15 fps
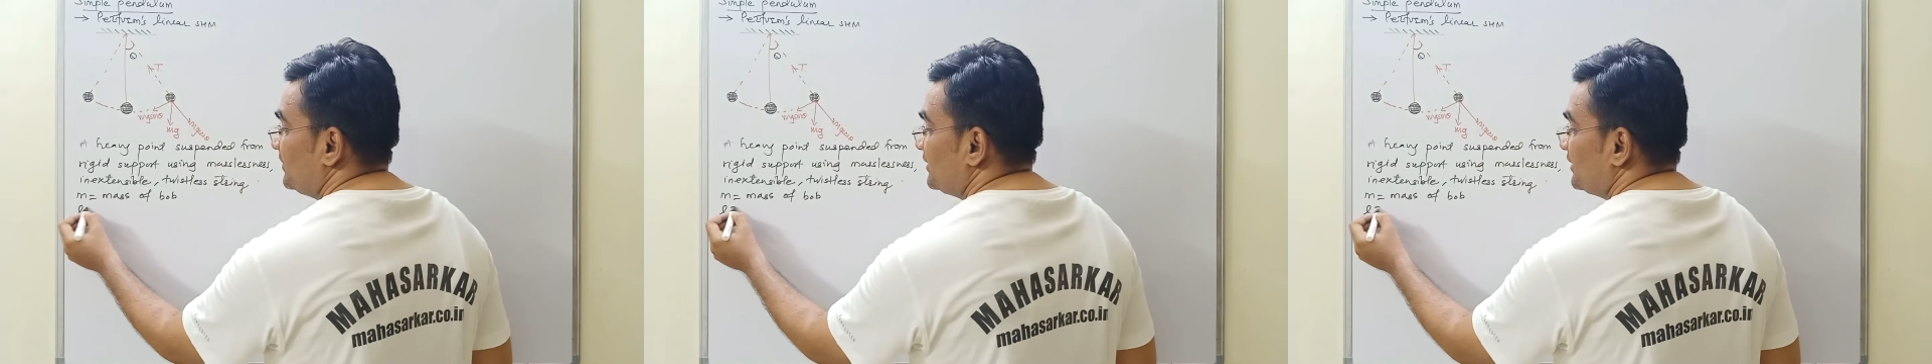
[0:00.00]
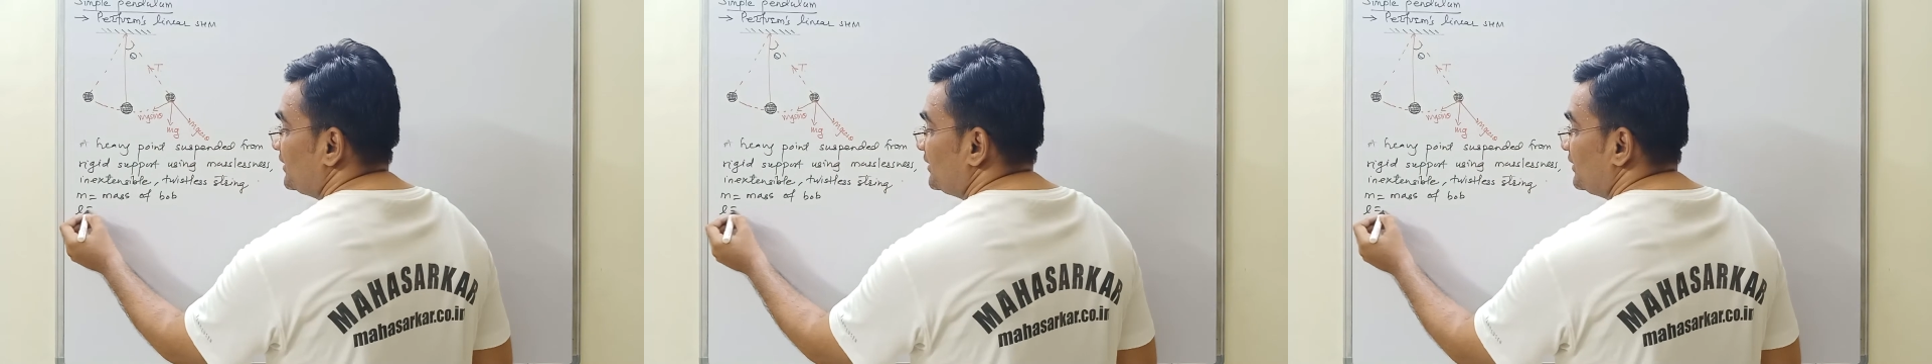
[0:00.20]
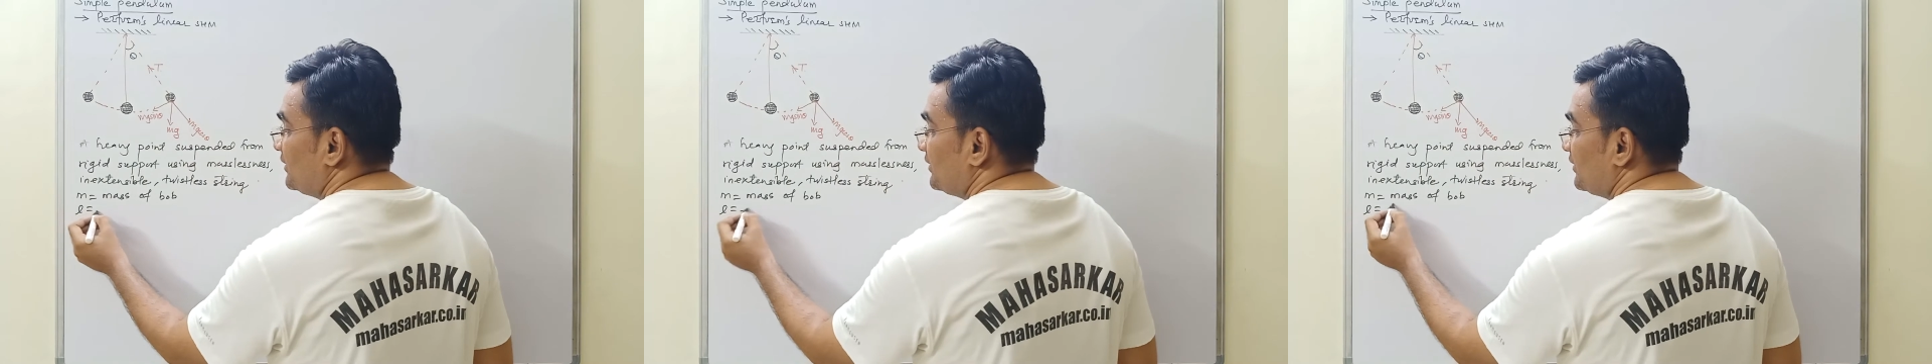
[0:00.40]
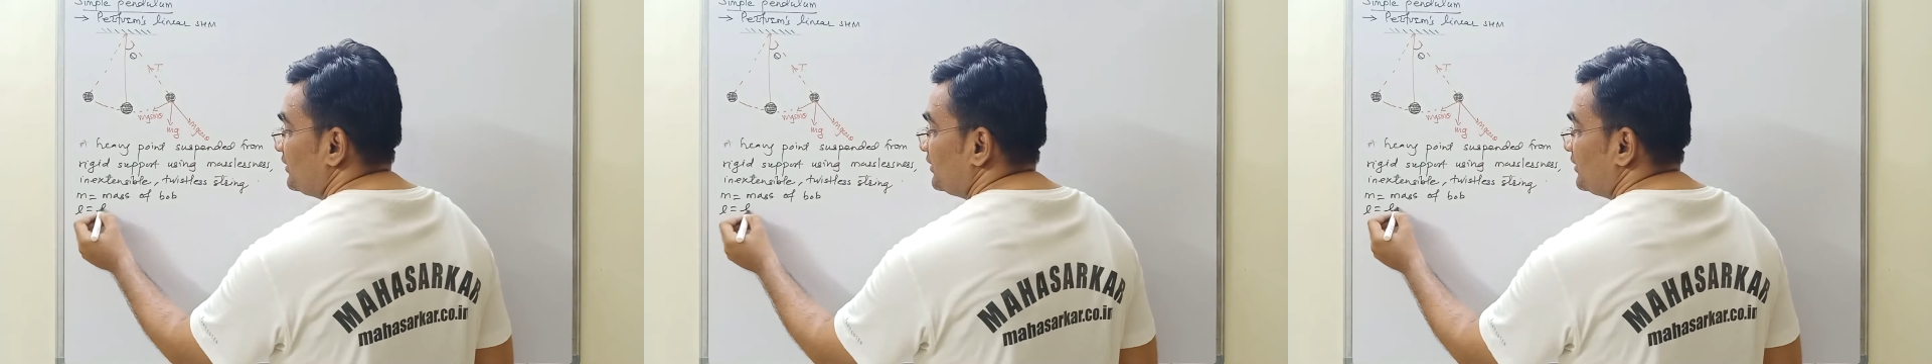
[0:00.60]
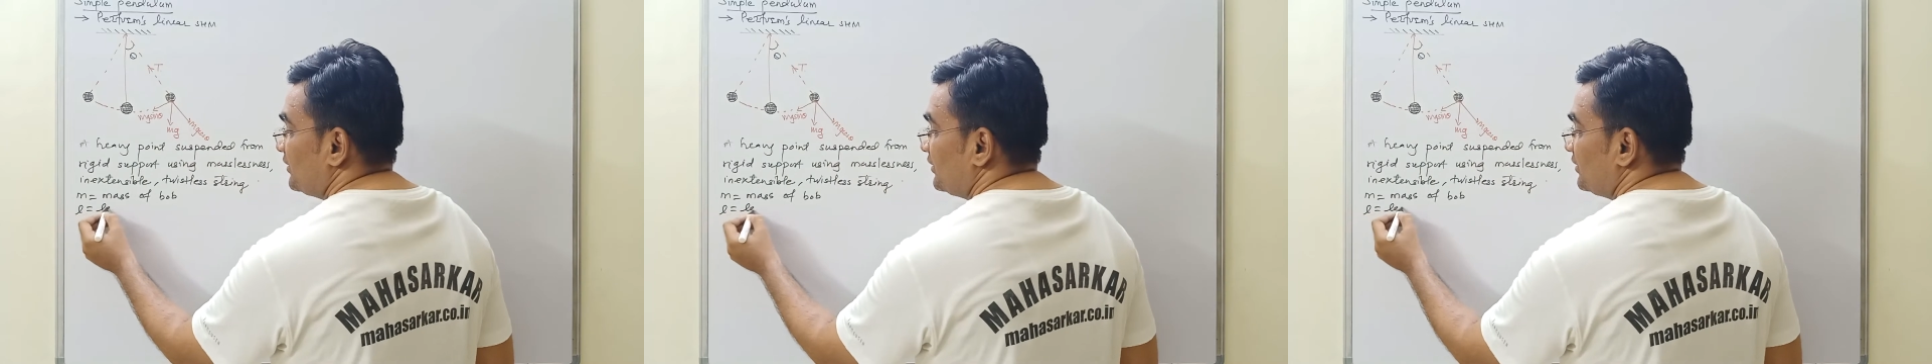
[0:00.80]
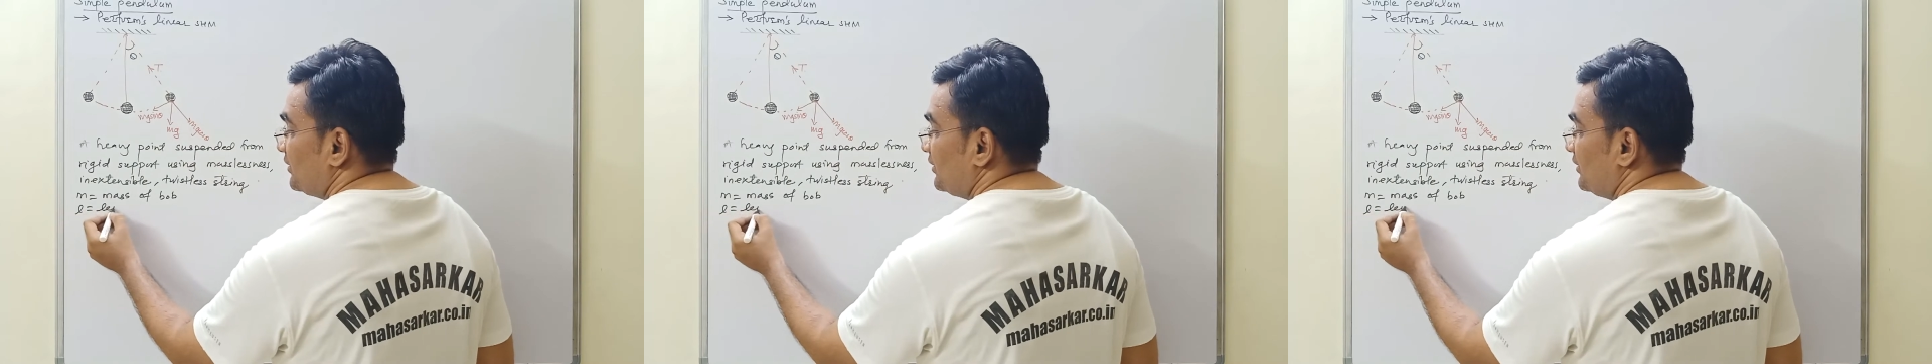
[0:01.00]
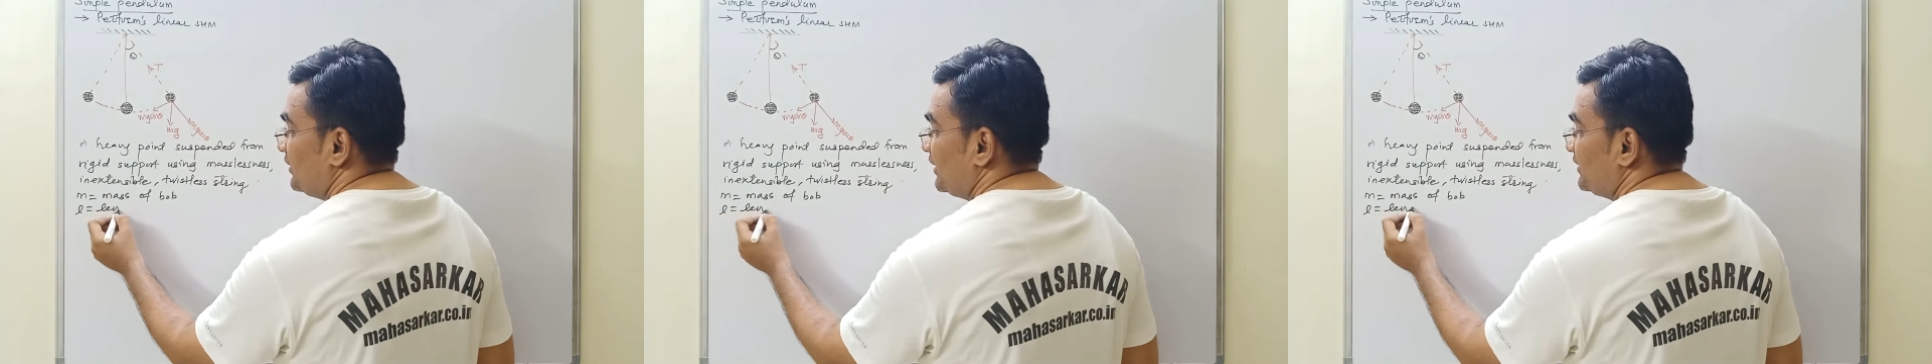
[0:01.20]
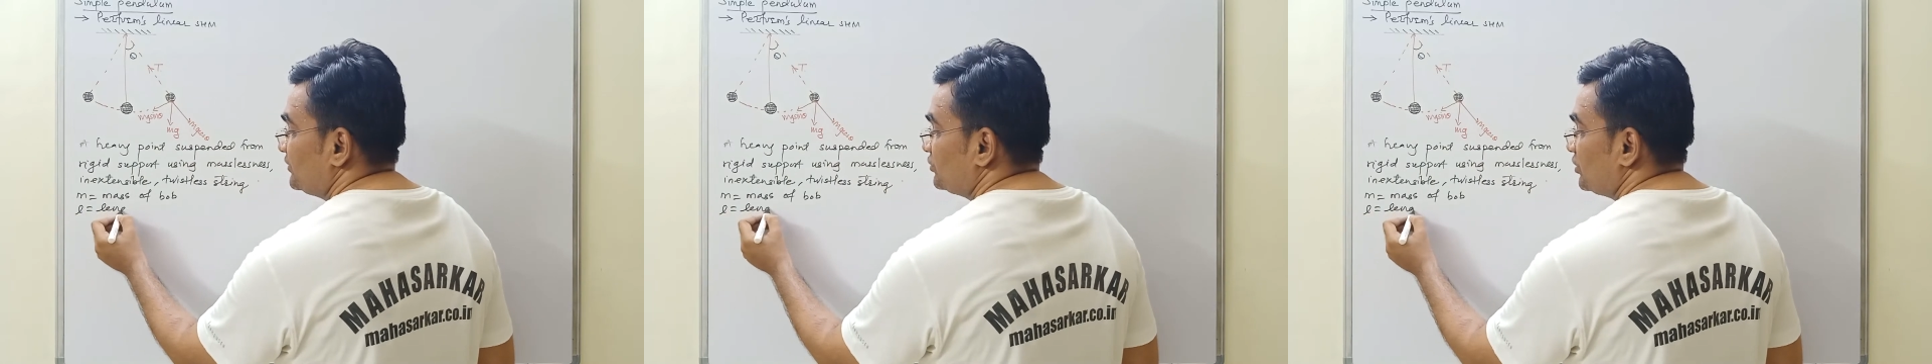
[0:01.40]
be the
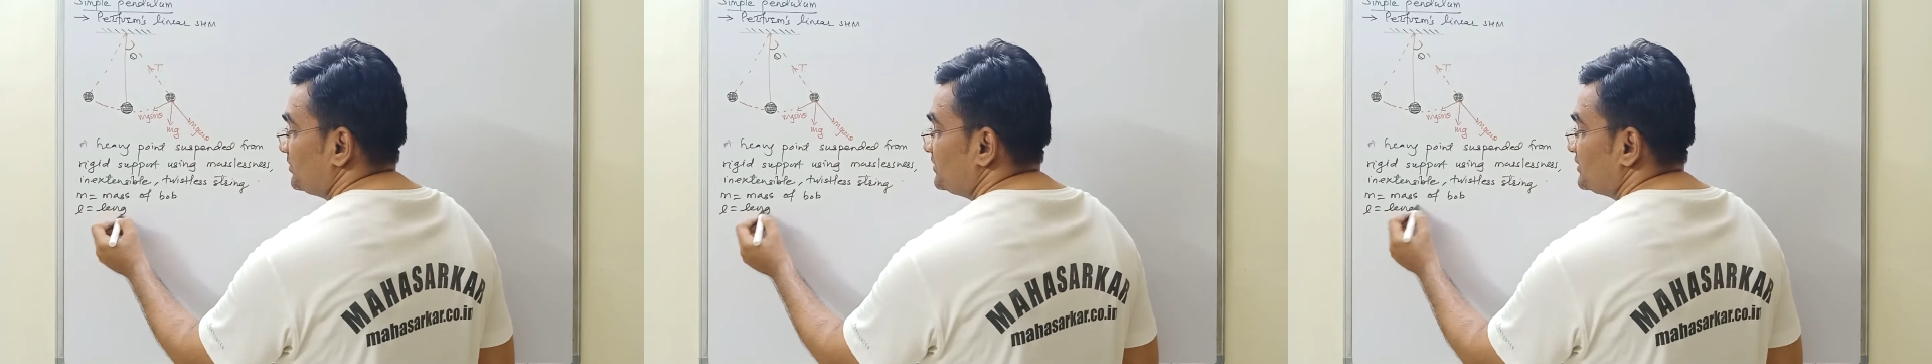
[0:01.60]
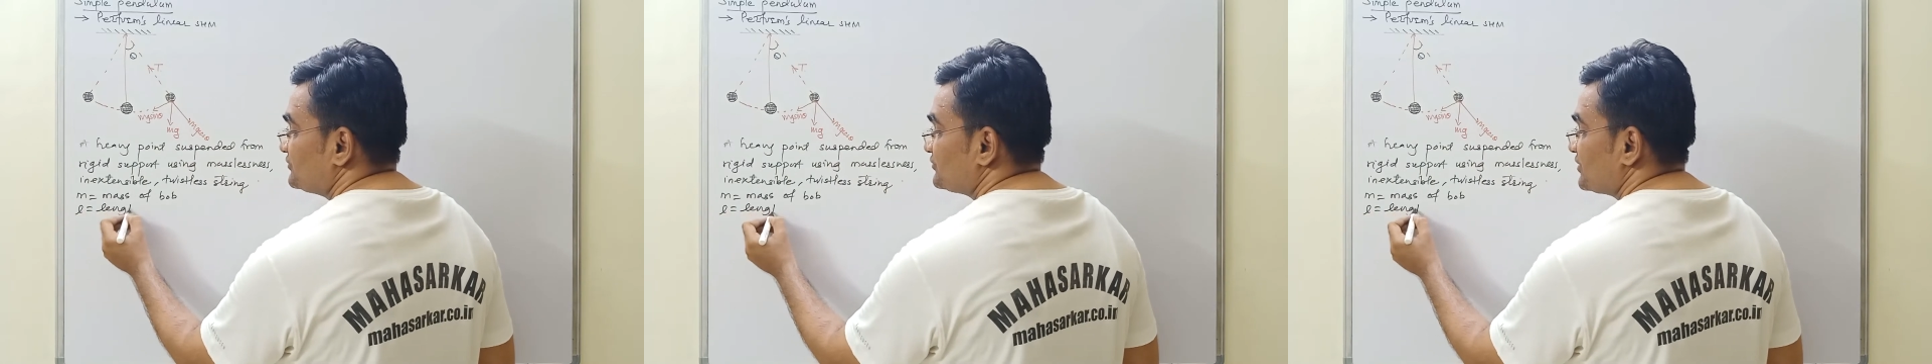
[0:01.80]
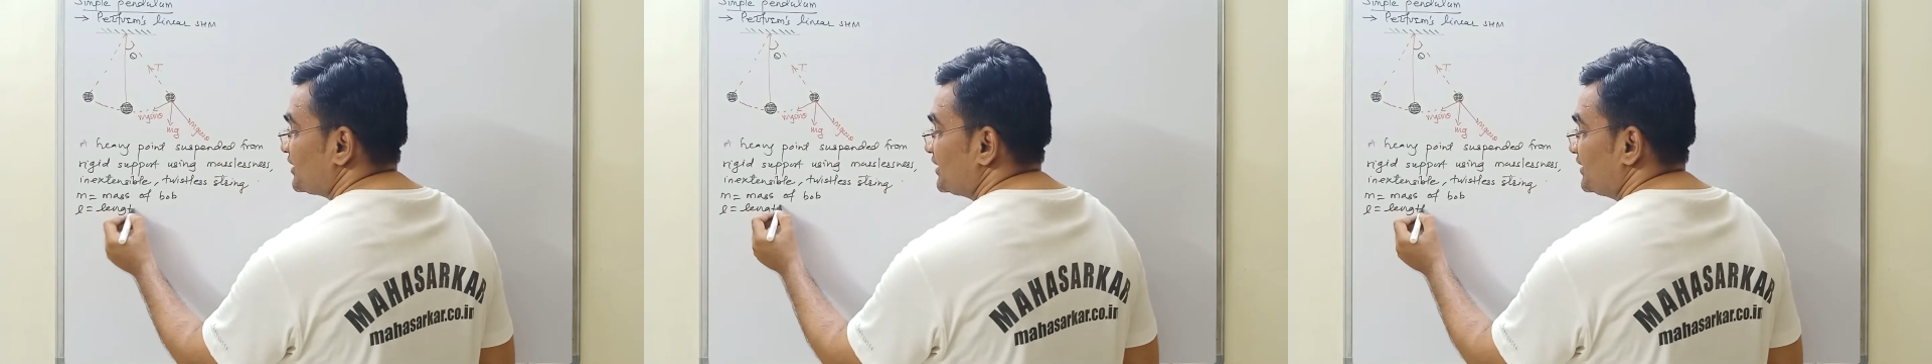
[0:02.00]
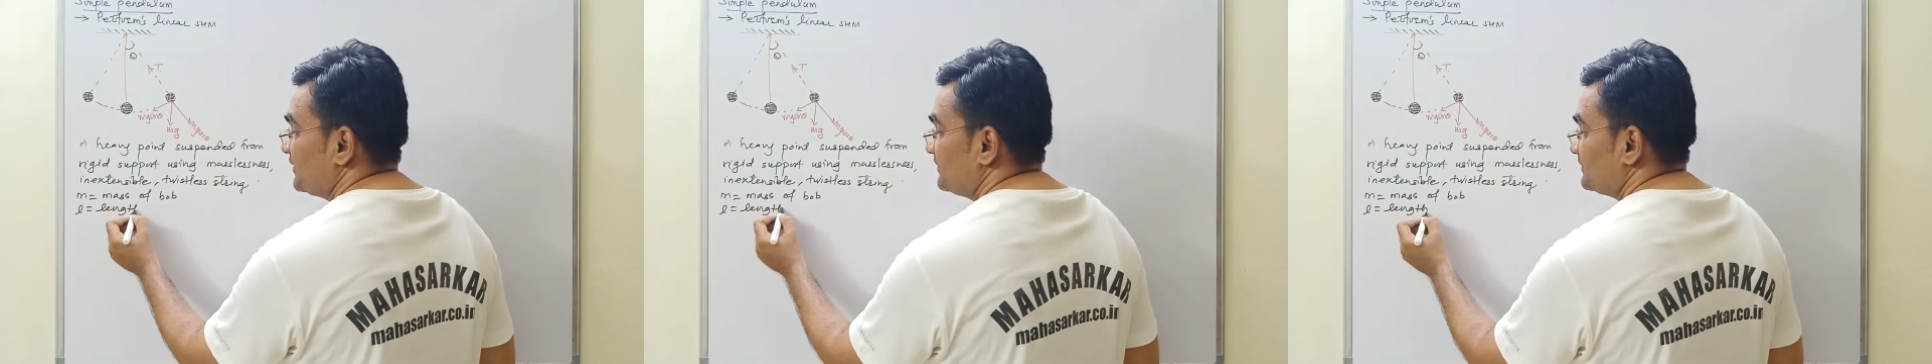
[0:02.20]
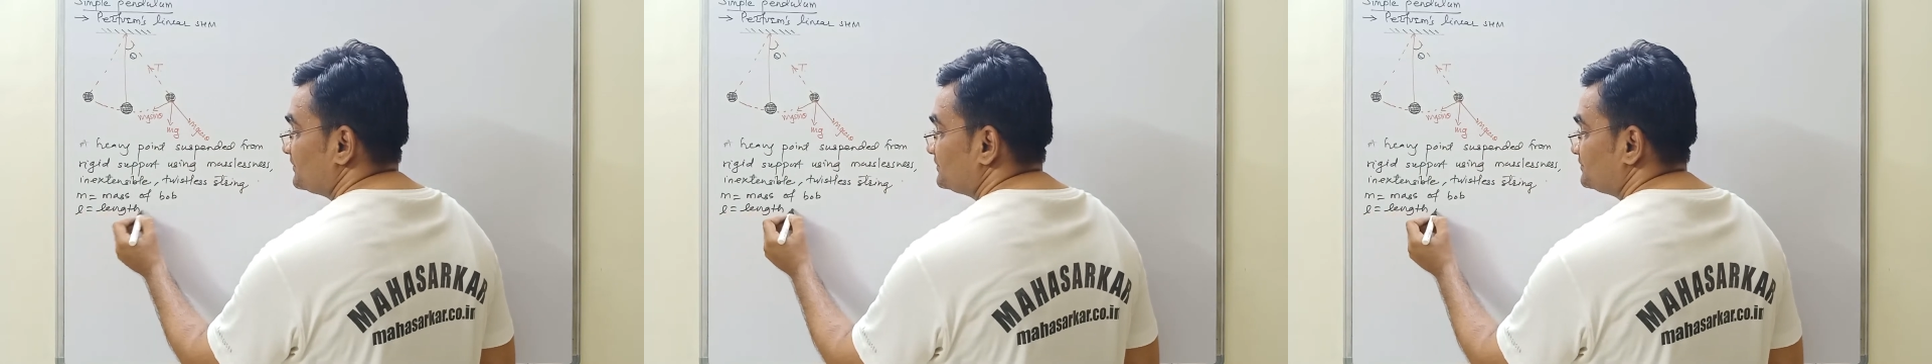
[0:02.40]
length of the string.